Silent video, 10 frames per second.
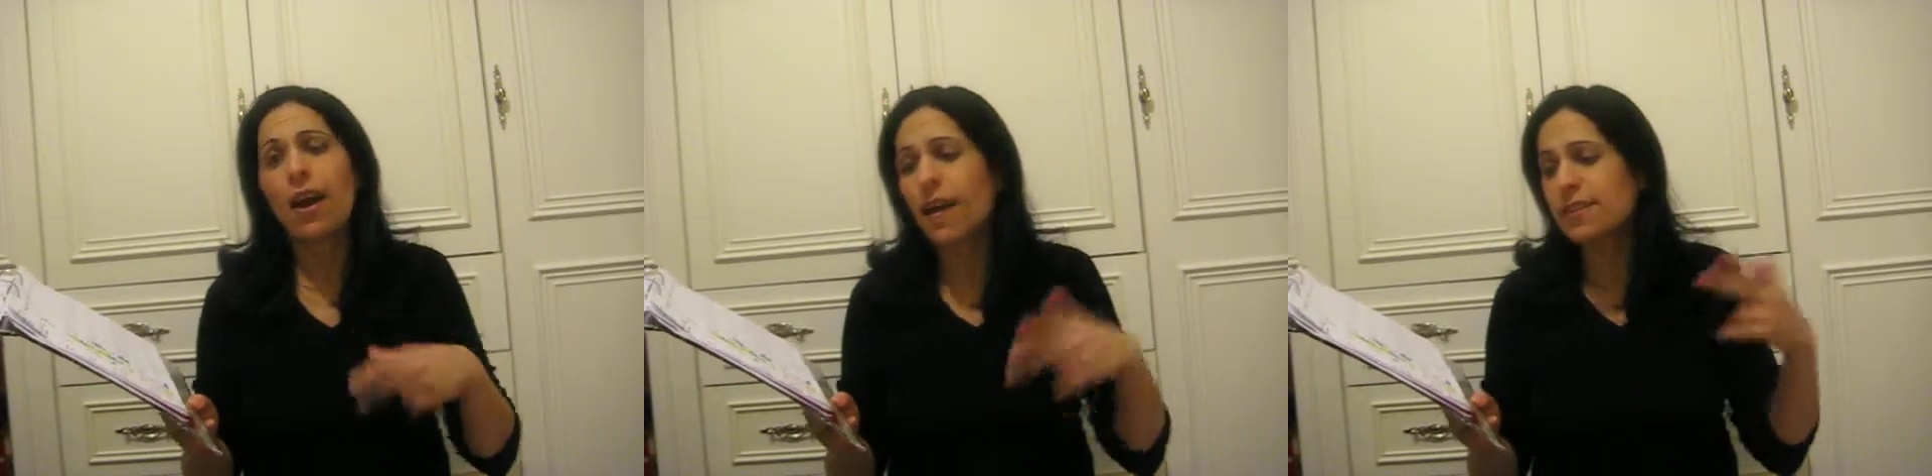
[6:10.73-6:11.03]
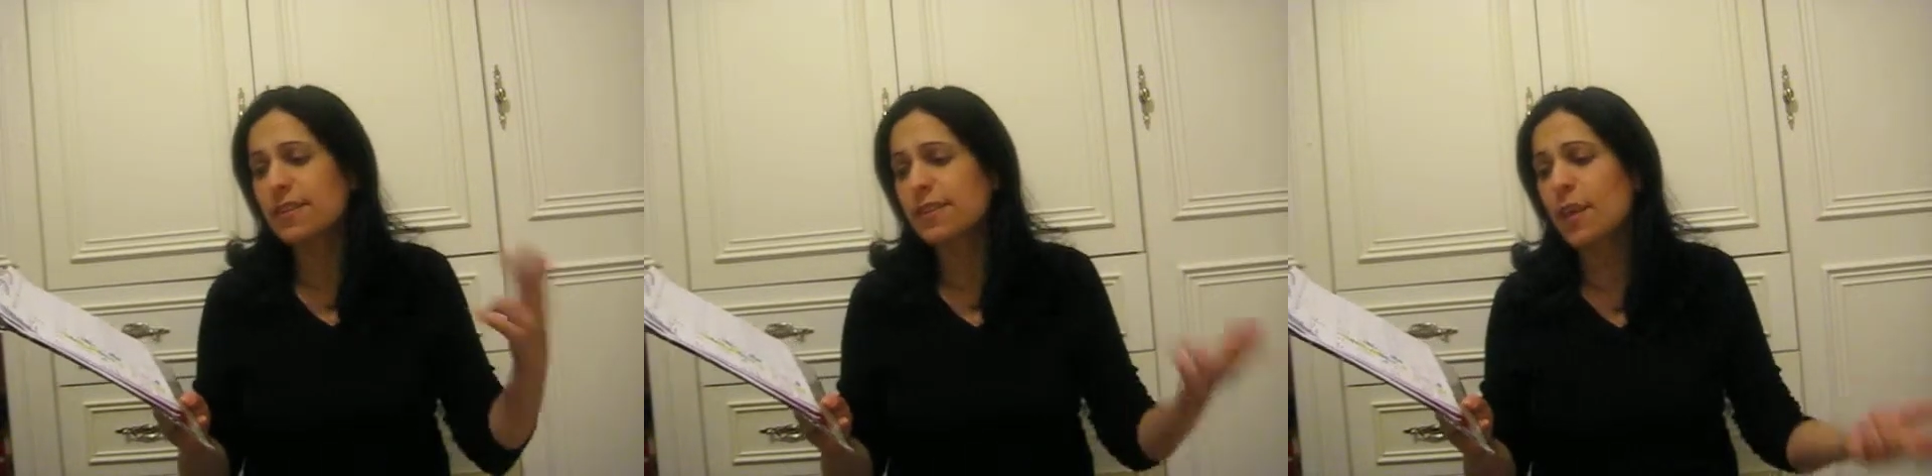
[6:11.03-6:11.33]

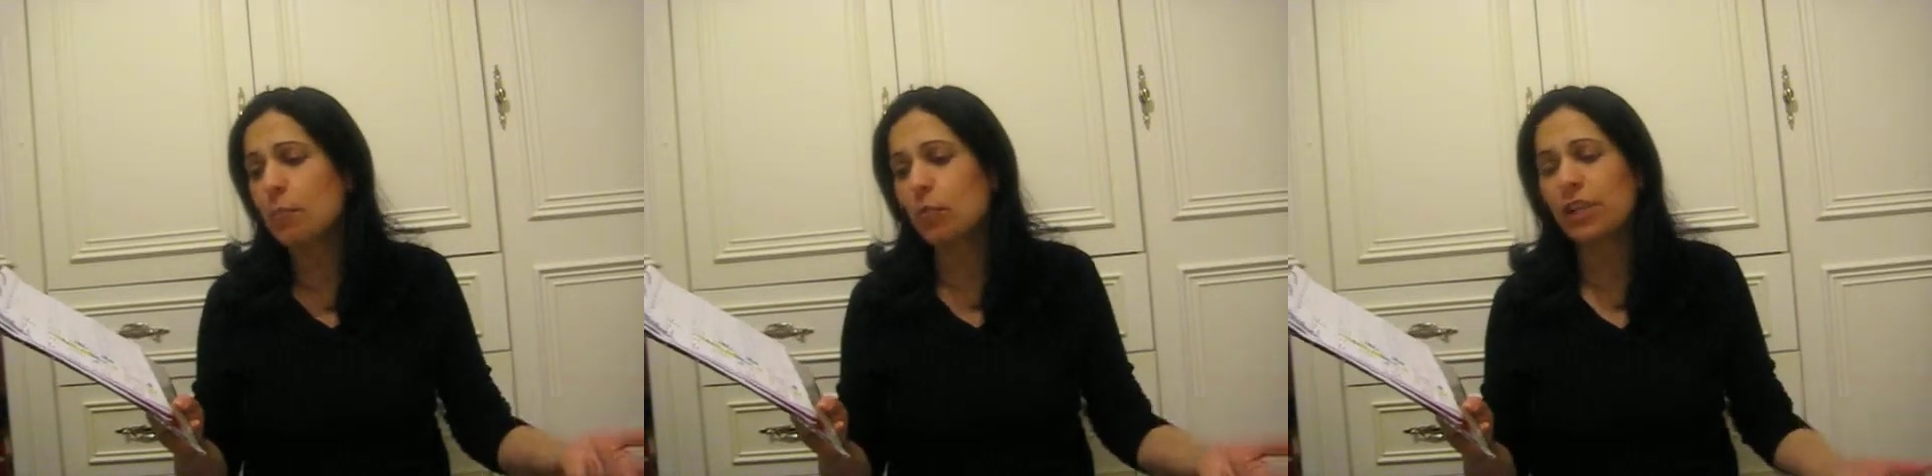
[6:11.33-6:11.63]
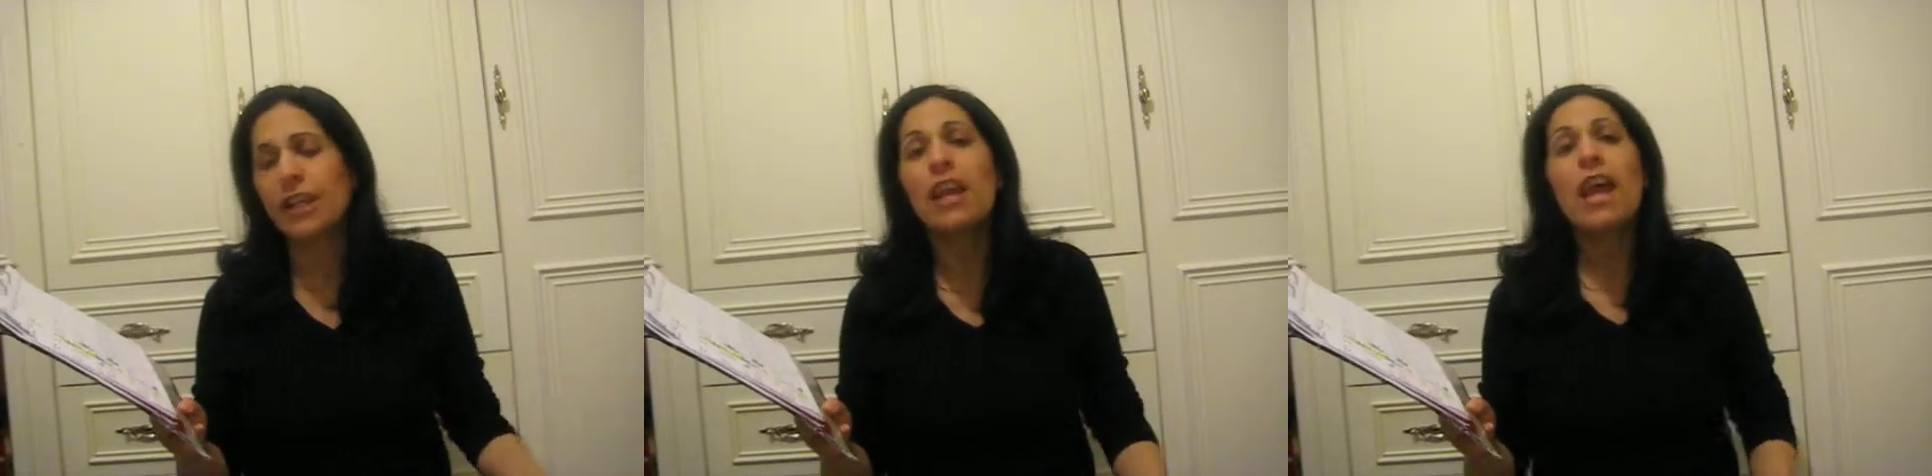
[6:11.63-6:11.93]
Ask
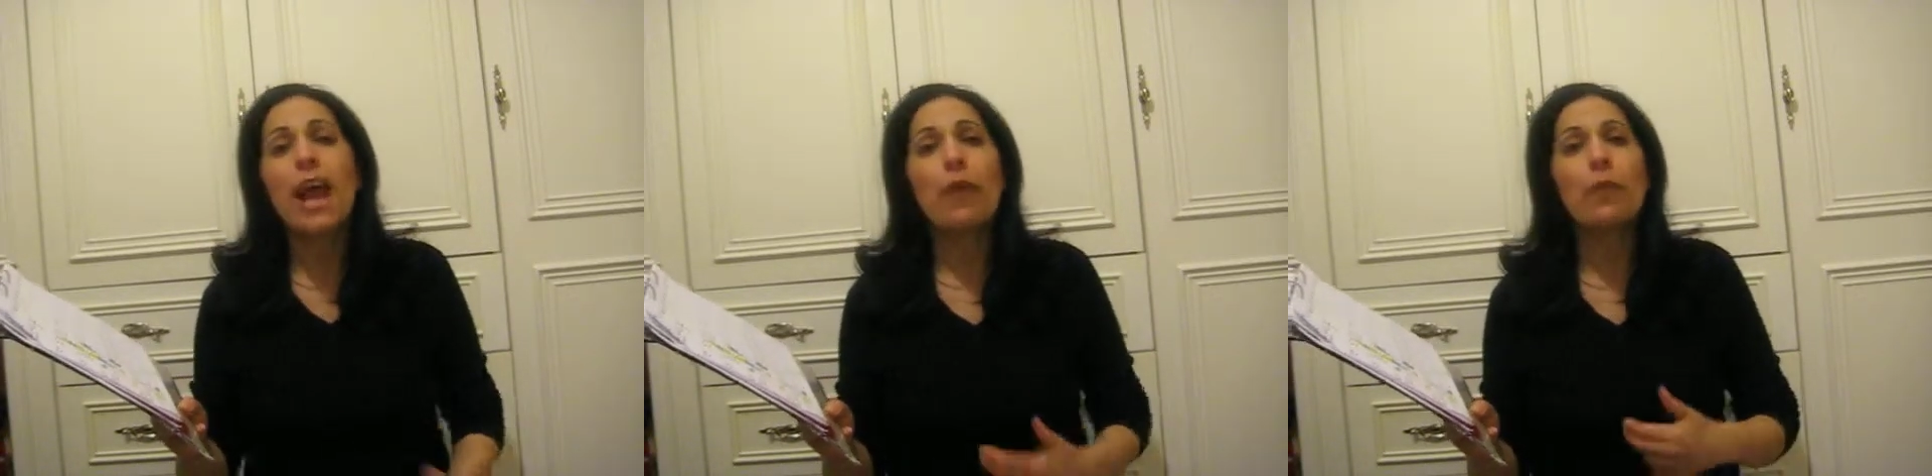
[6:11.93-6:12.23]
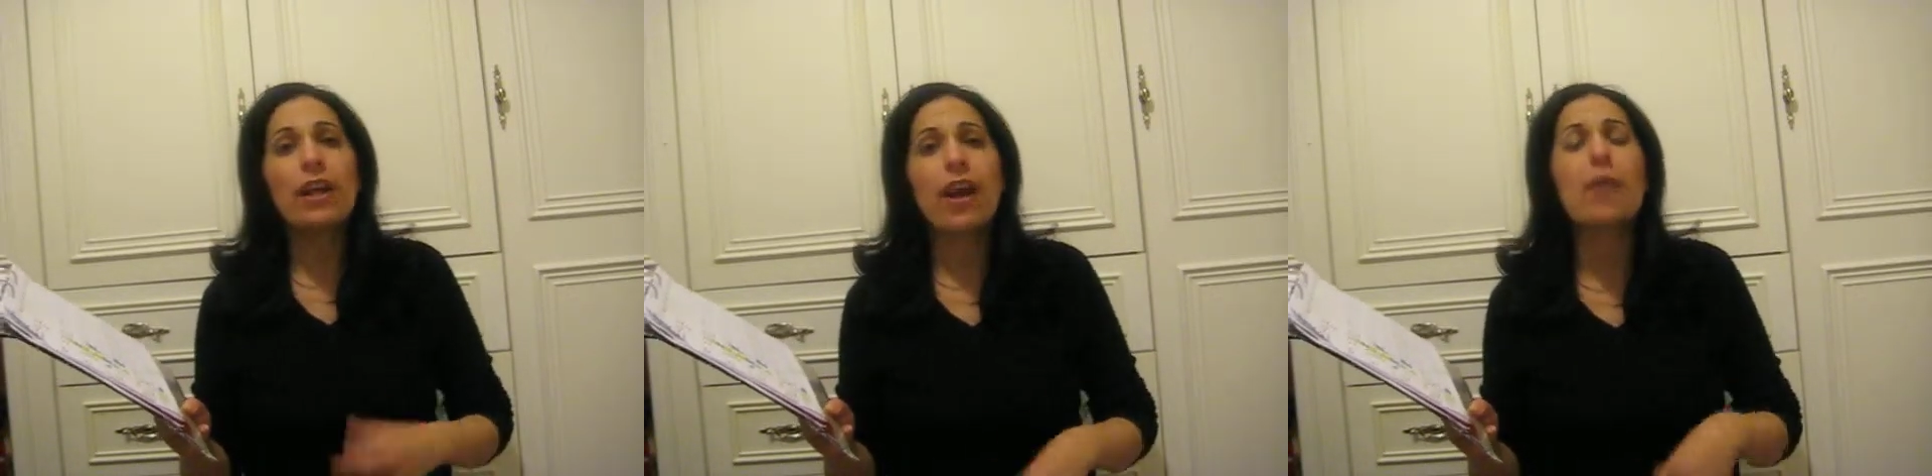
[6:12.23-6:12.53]
separately, and
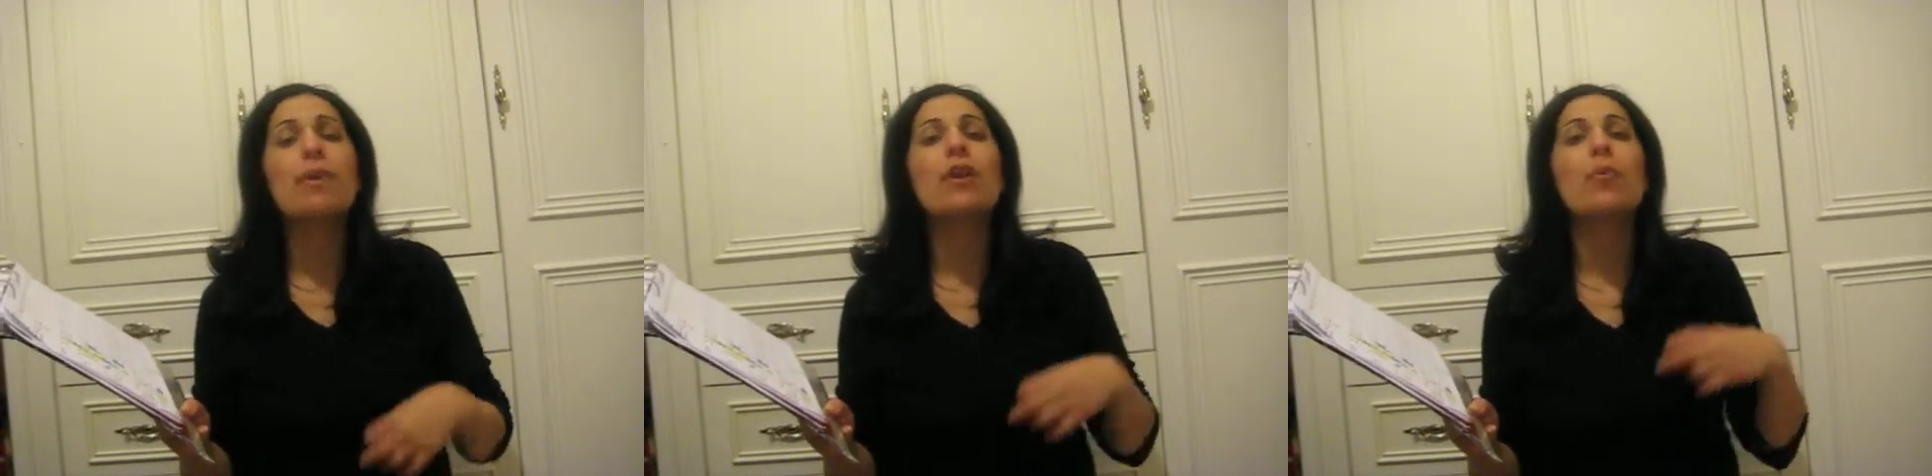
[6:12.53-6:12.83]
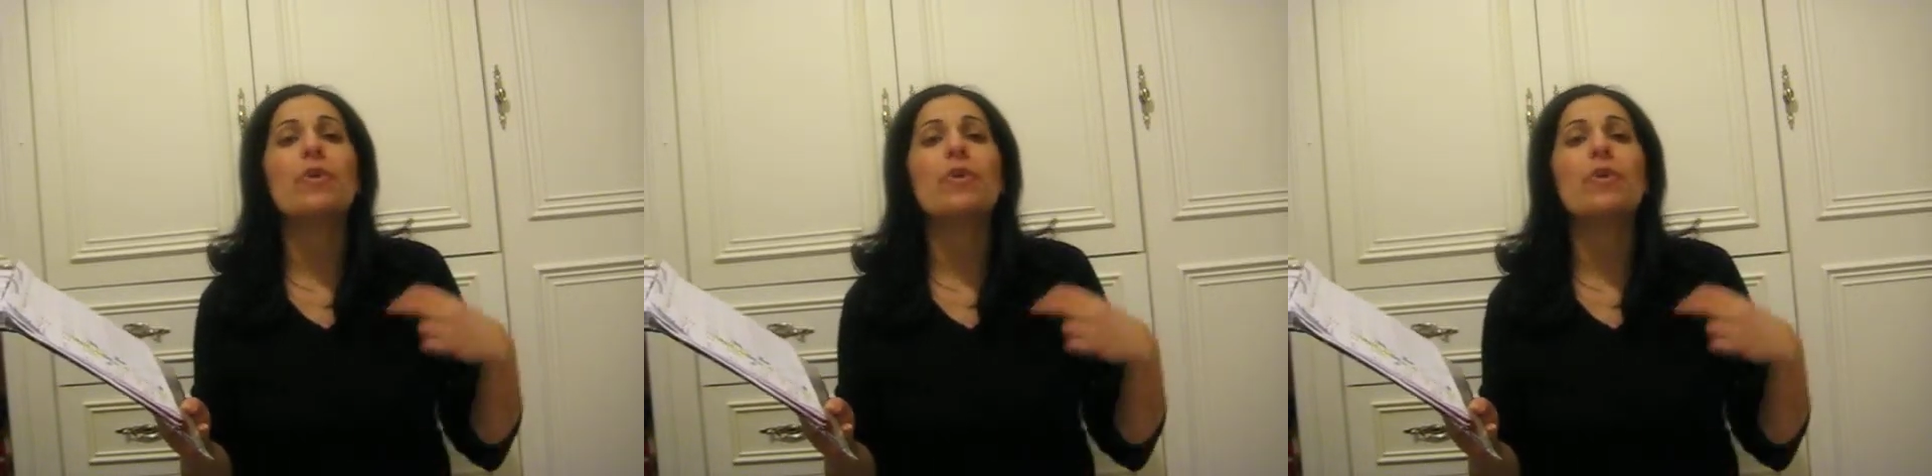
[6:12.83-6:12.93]
we're coming